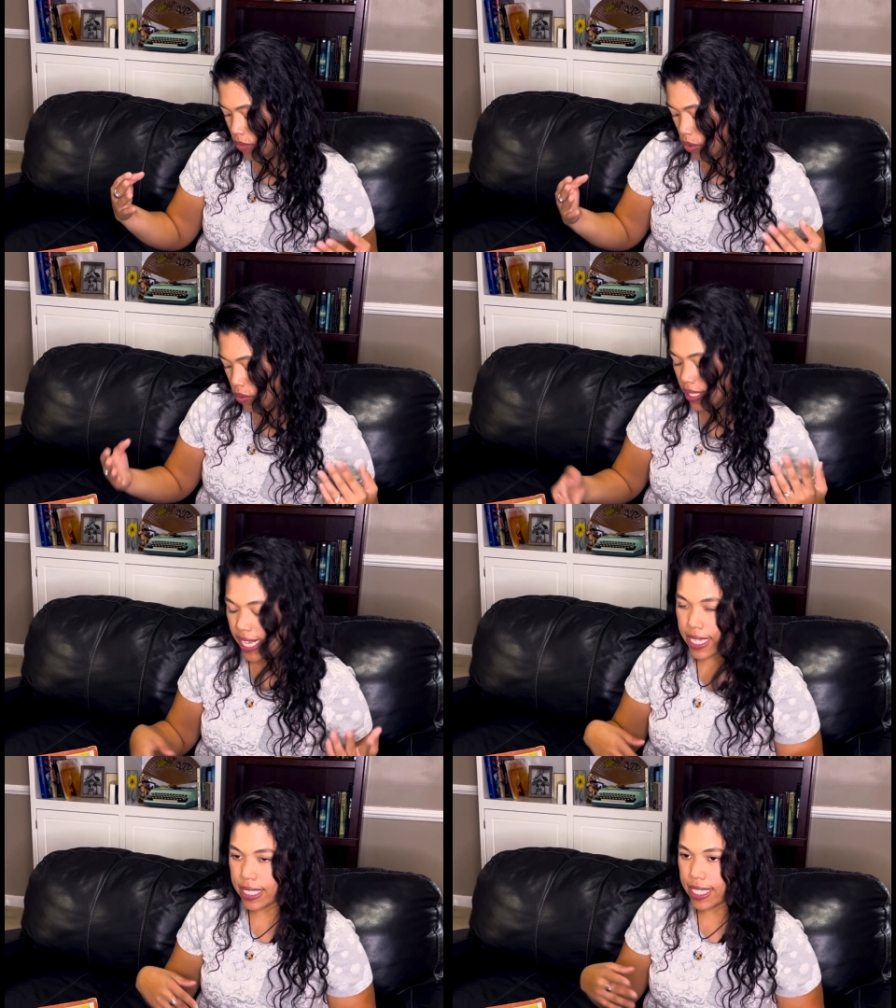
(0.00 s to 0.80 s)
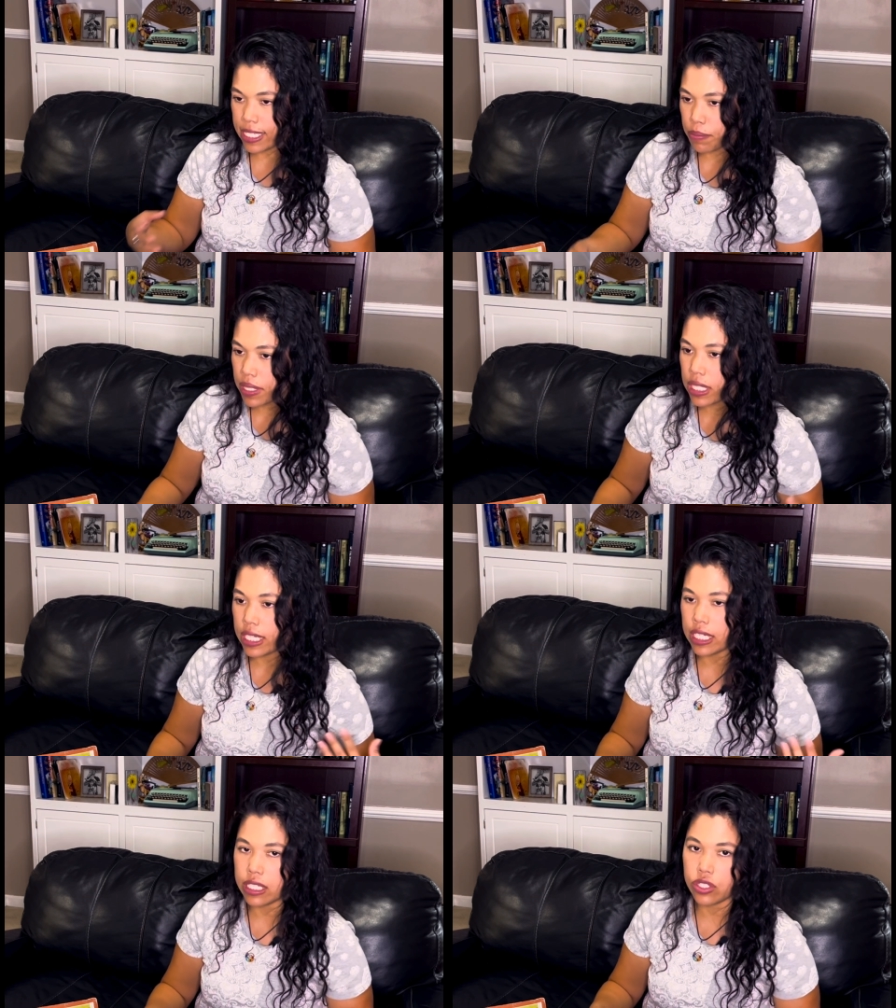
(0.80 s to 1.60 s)
related
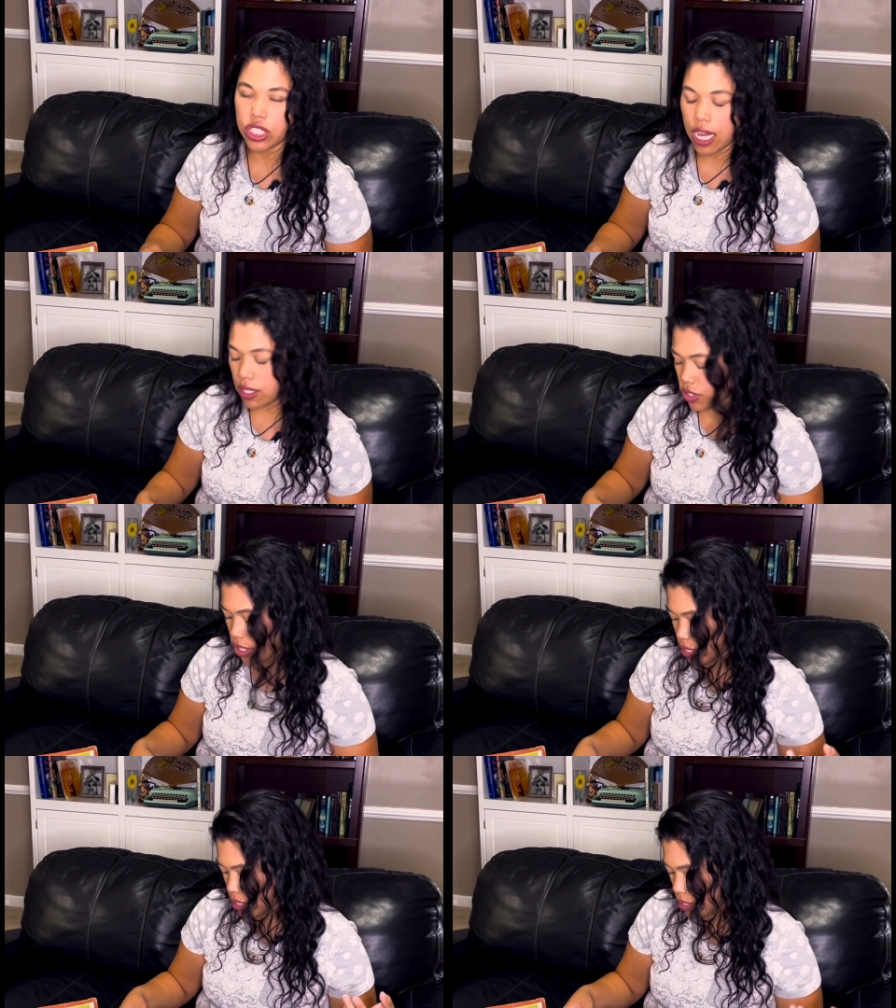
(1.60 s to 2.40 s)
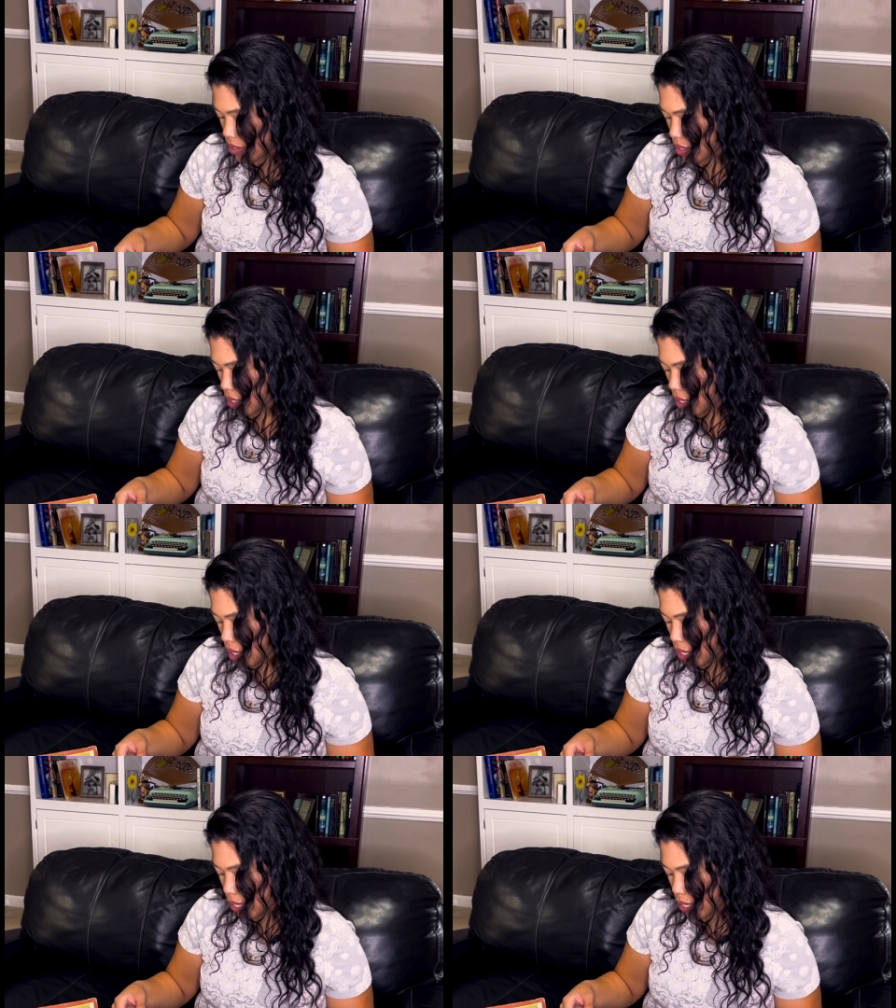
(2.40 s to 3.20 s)
disabilities, challenges,
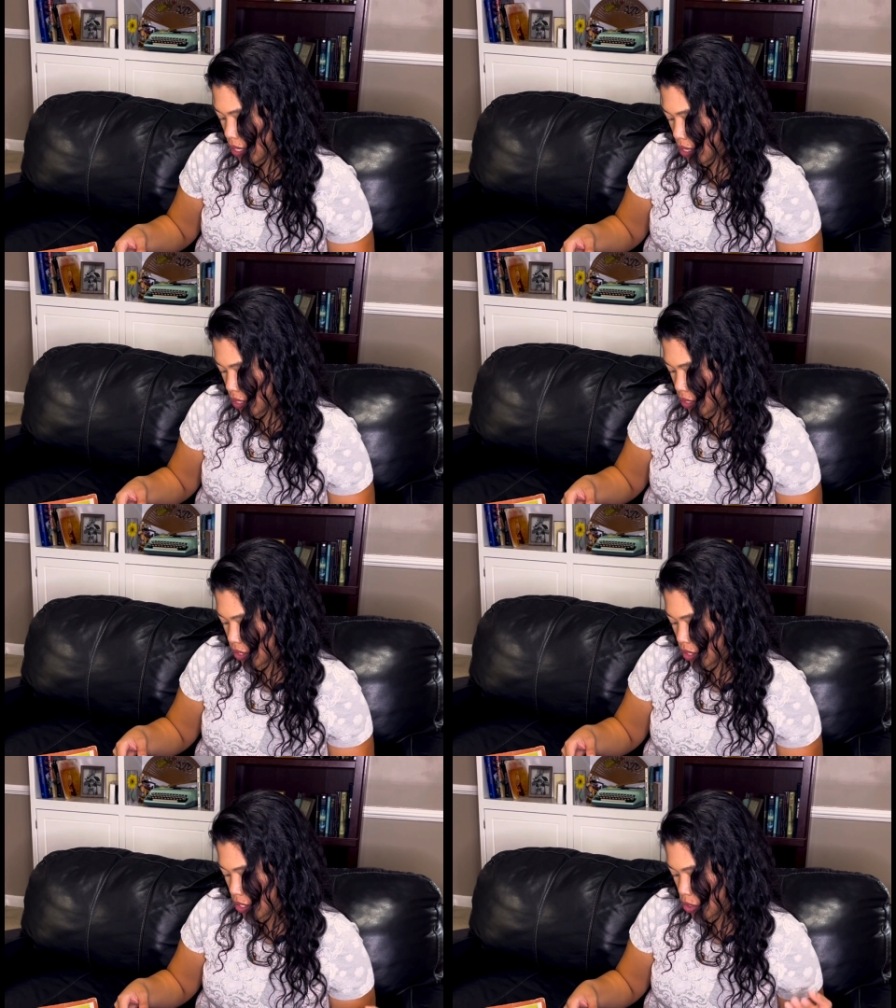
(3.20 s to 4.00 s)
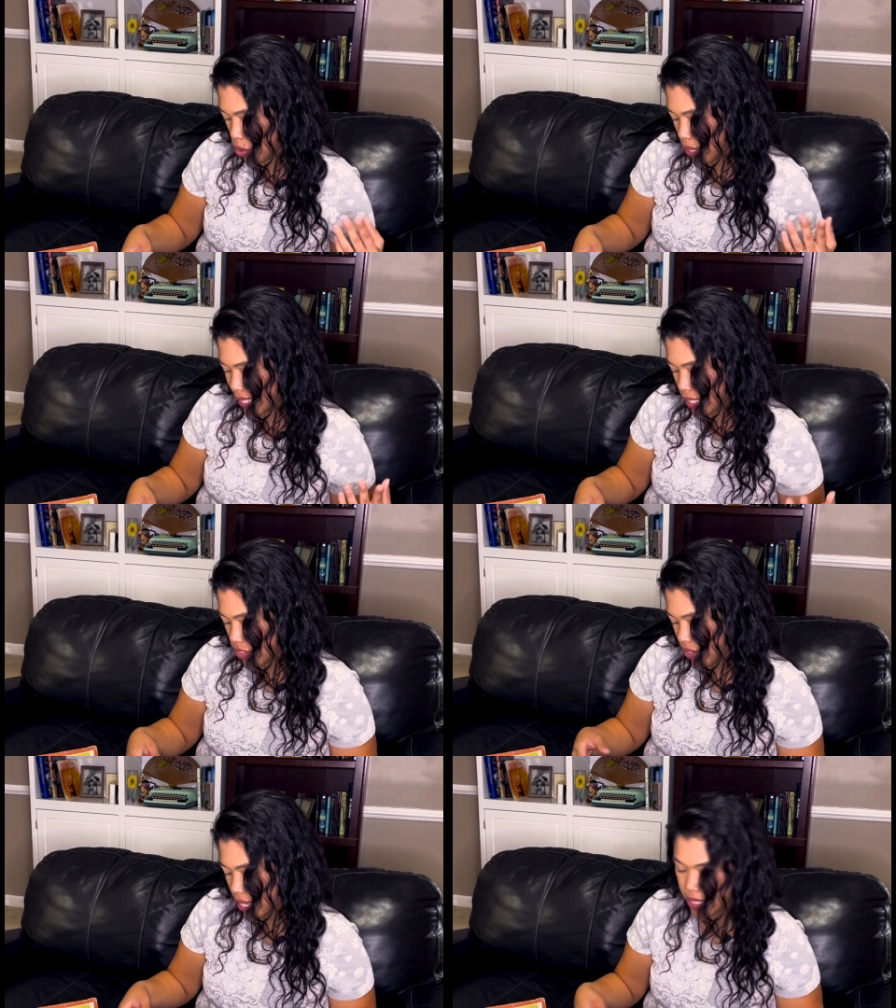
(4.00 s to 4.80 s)
and who
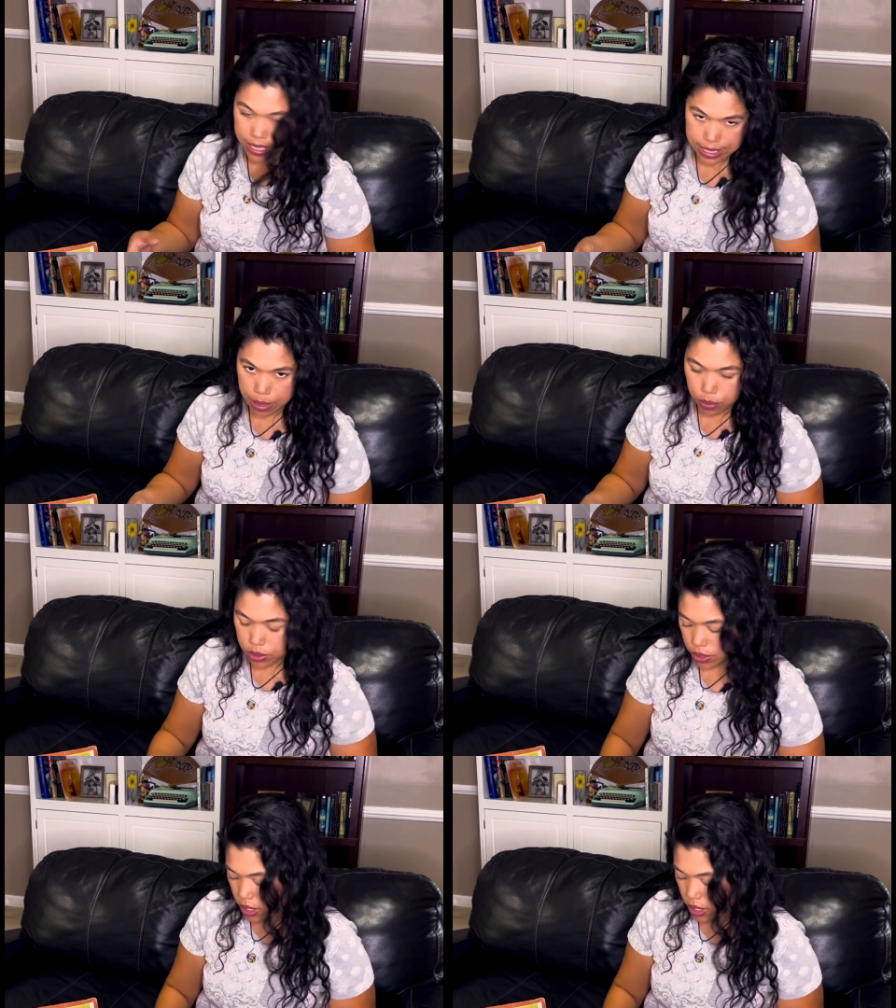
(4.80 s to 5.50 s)
identify as disabled.